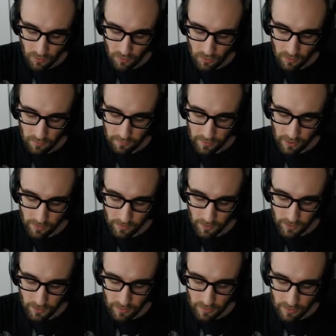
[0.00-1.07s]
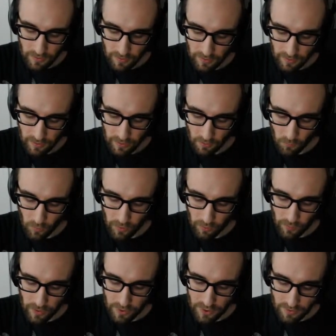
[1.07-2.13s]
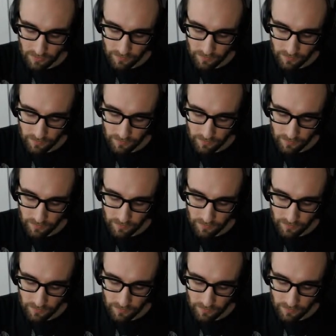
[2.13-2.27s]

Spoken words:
a variable in one equation,